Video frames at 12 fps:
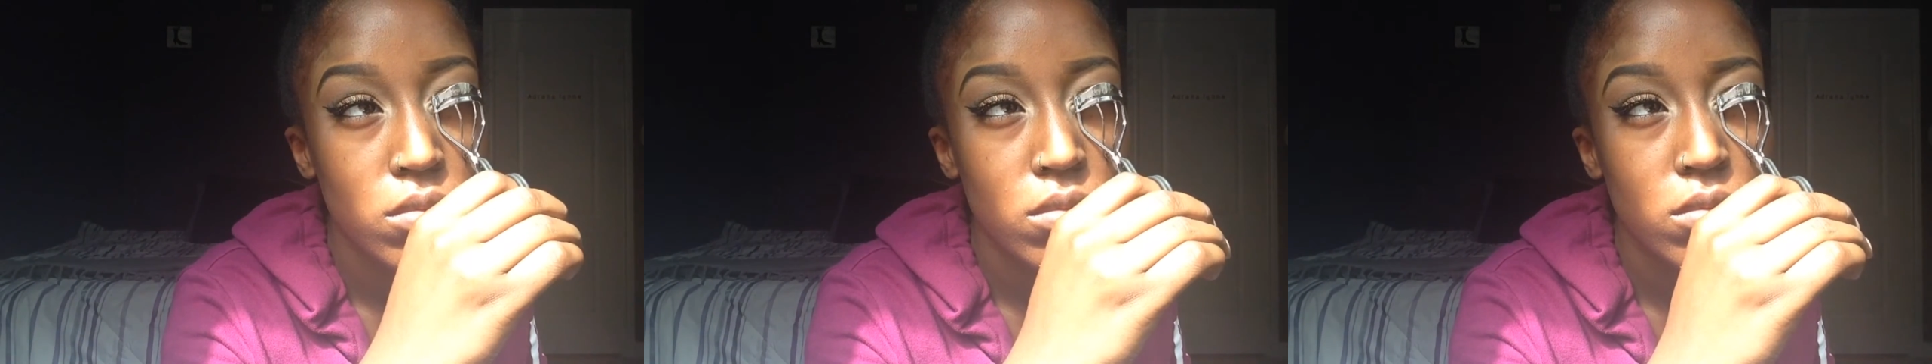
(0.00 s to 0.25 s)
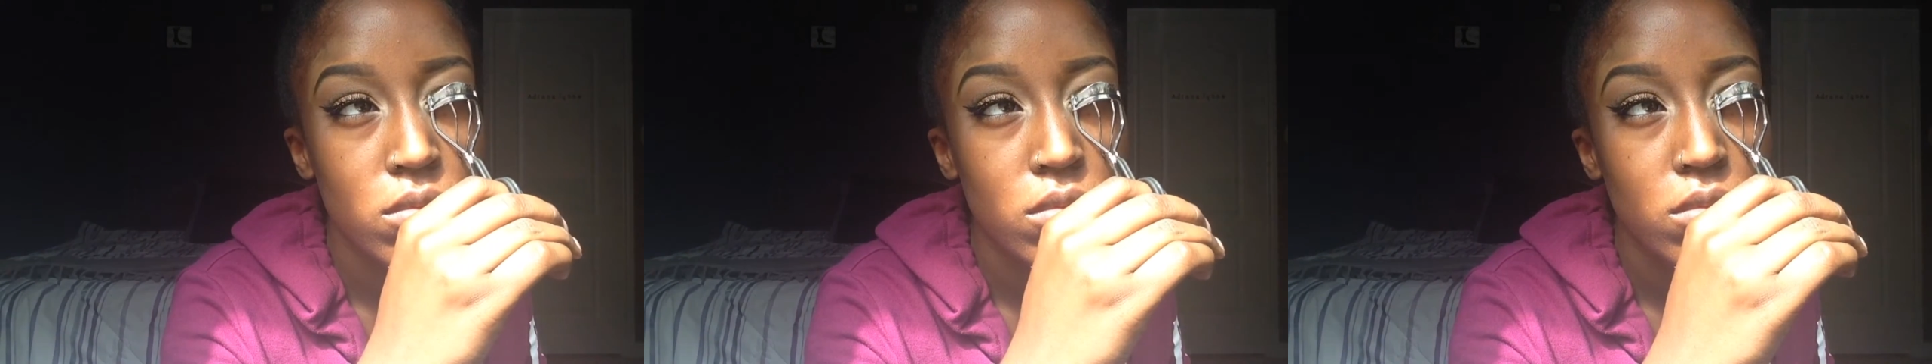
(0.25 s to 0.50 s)

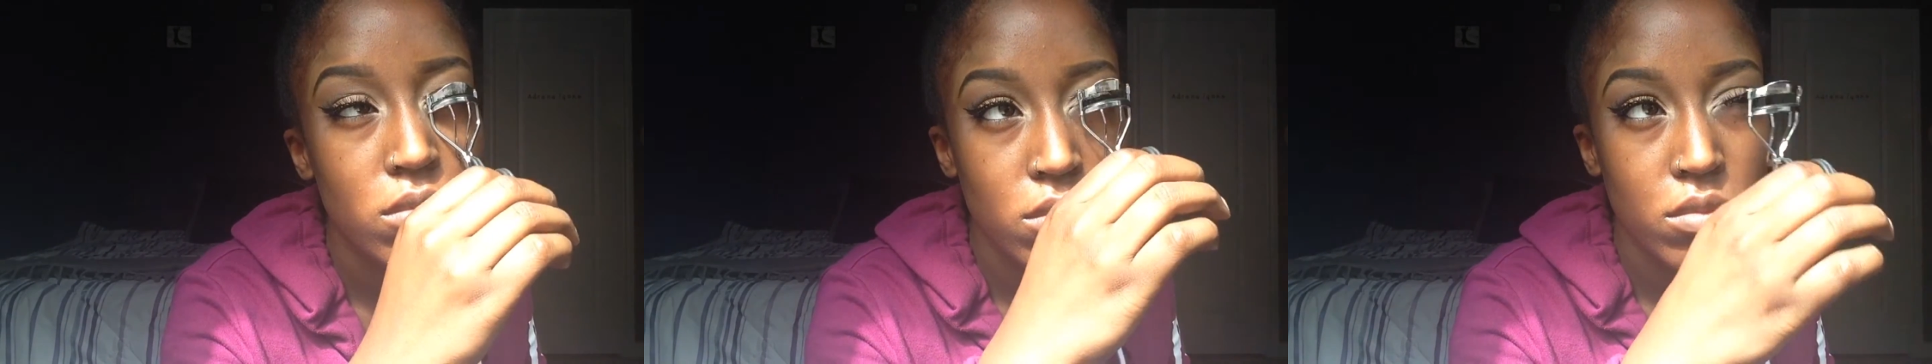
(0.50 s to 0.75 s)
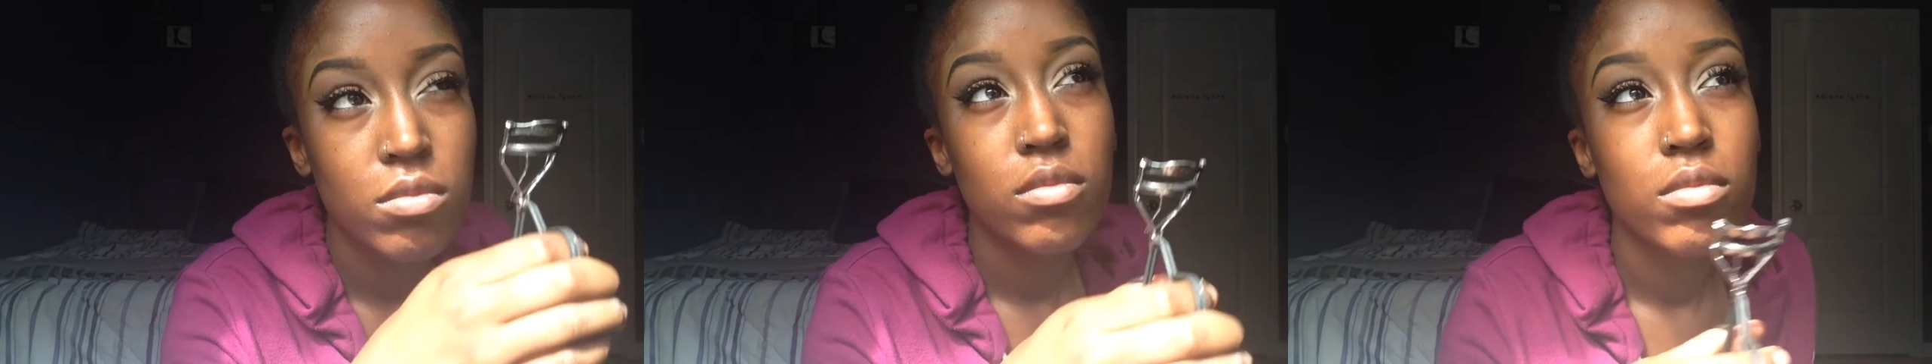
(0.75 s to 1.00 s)
So I just use
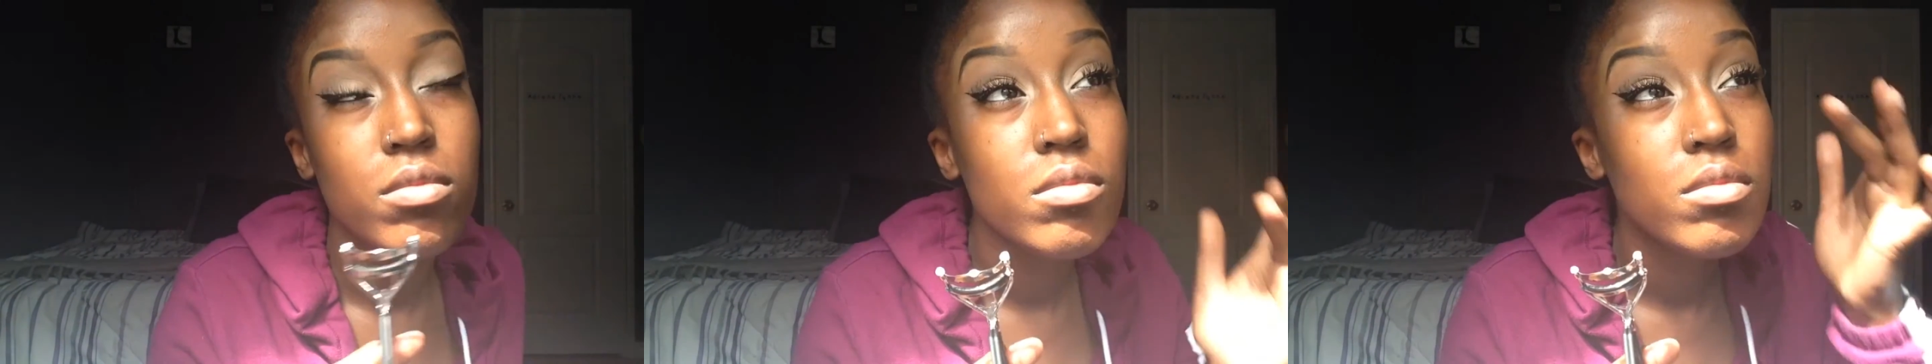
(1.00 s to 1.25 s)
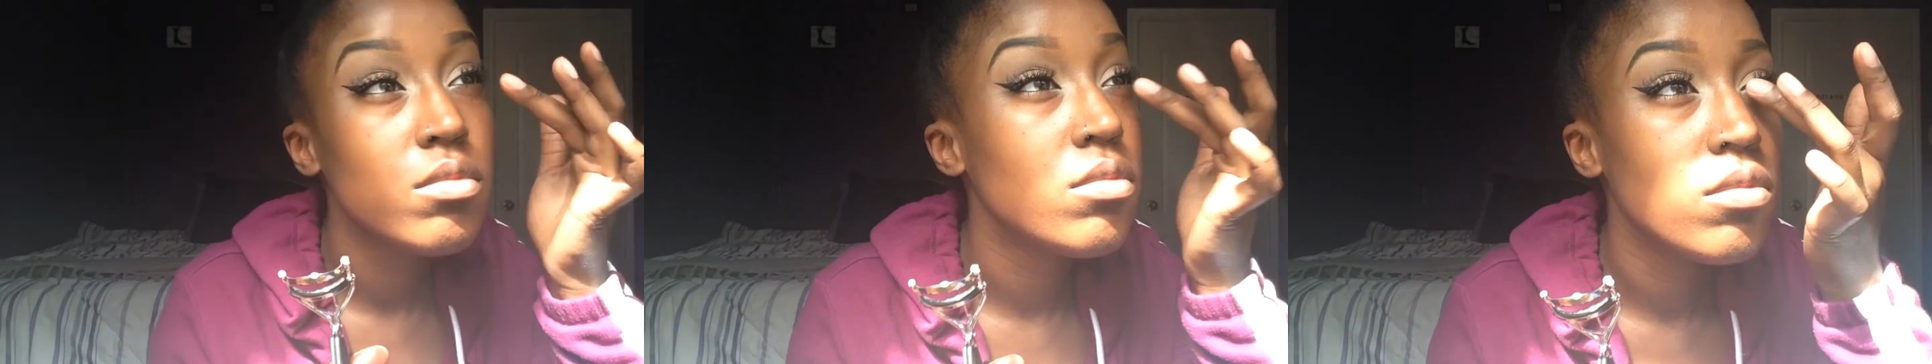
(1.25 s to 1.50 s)
an eyelash
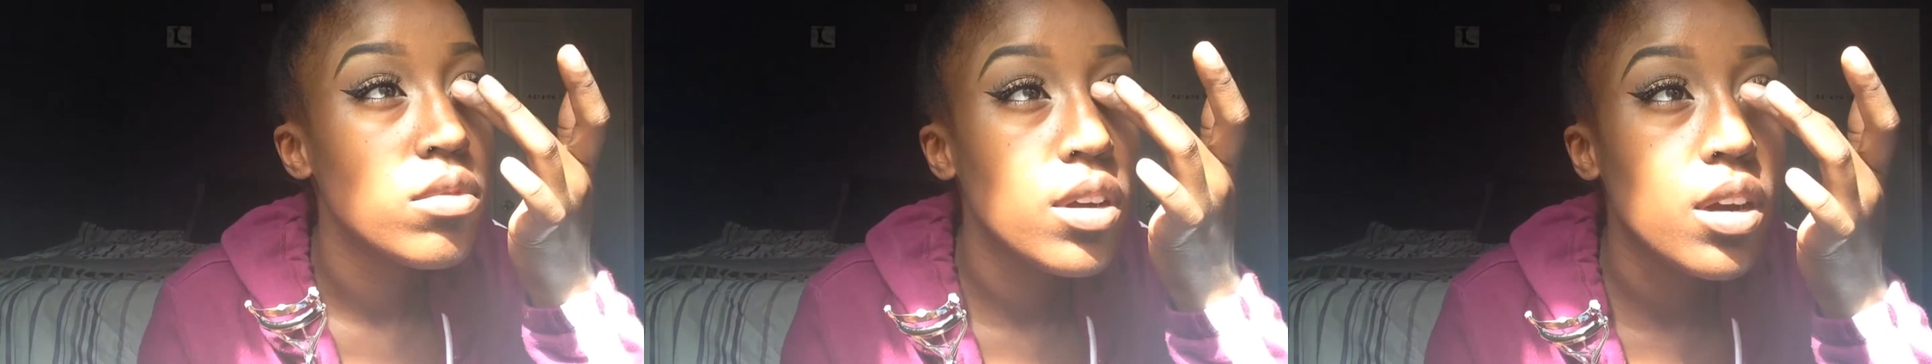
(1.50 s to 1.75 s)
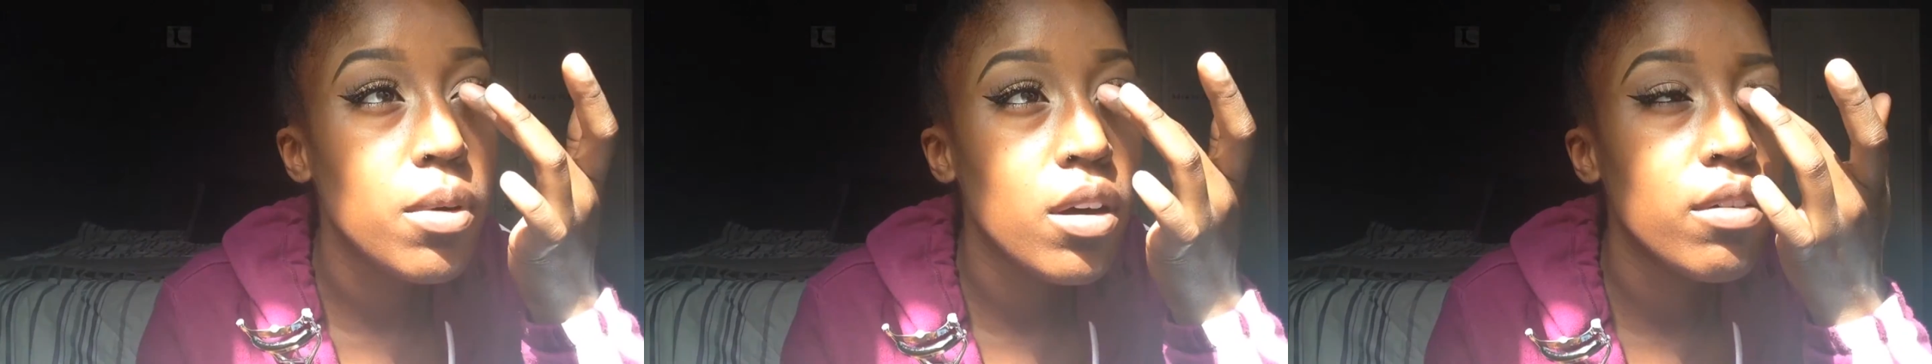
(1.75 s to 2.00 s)
curler to make
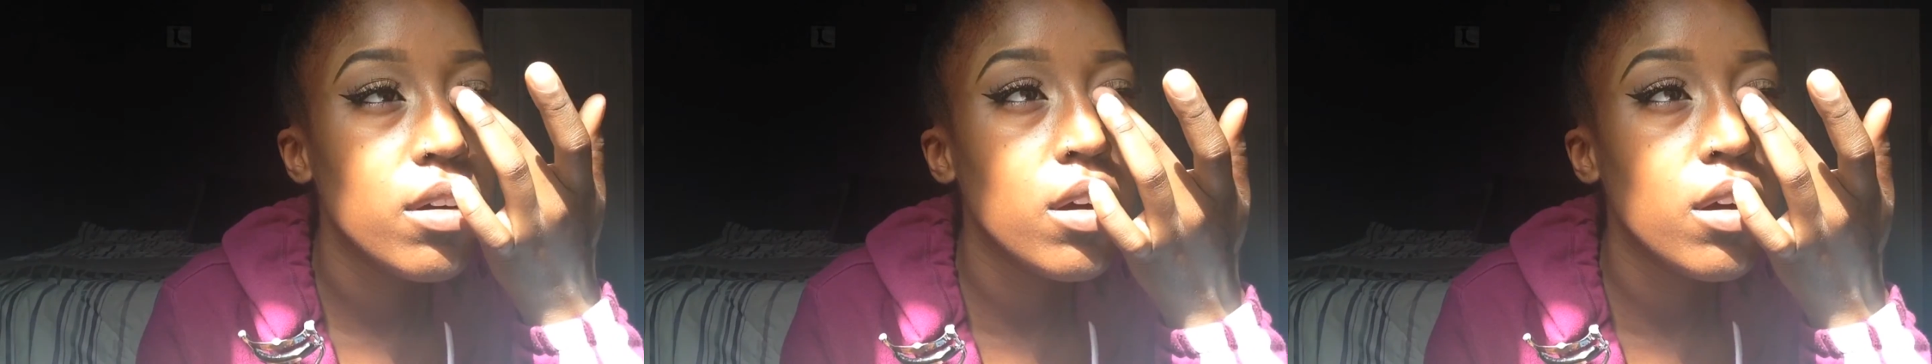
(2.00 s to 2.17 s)
sure that they're